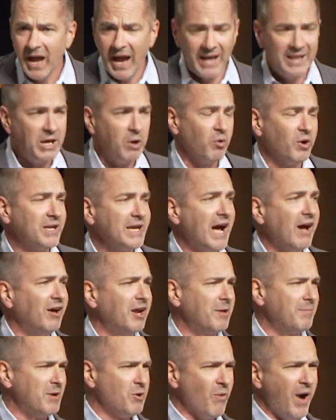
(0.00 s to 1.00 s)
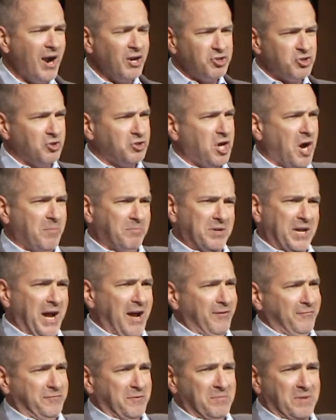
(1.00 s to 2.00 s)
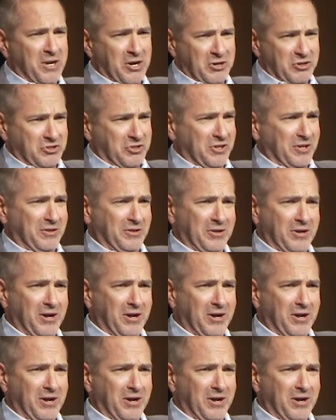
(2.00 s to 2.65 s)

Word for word: and they were yelling at me, why don't you come down from there, son of